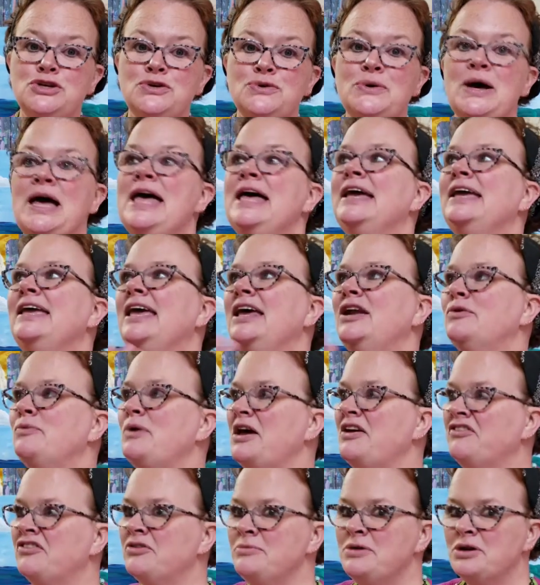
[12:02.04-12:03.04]
to get
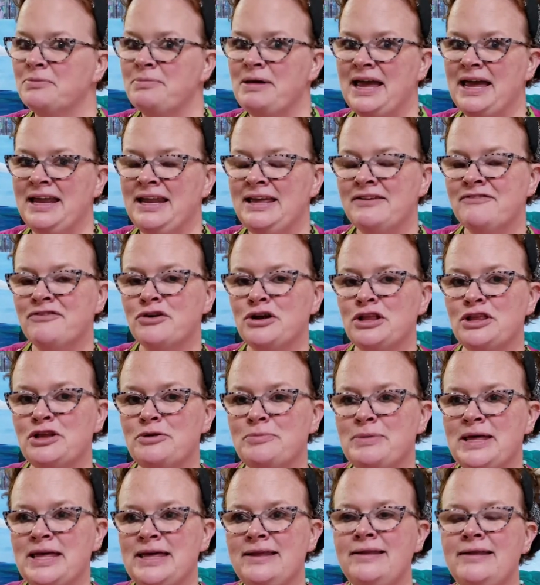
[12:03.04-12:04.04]
away from your painting for a
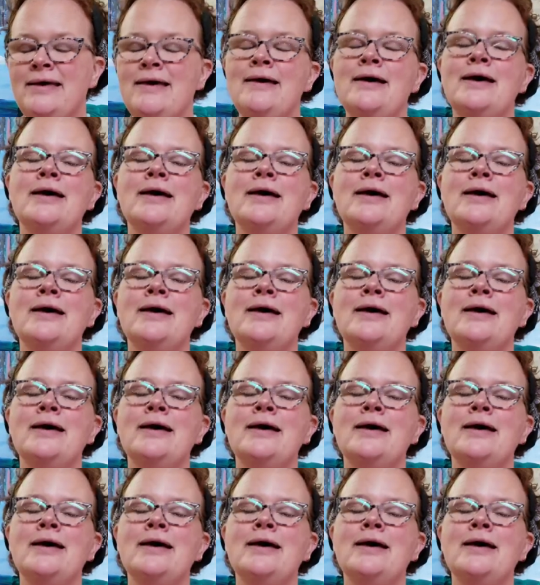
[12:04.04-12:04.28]
little bit,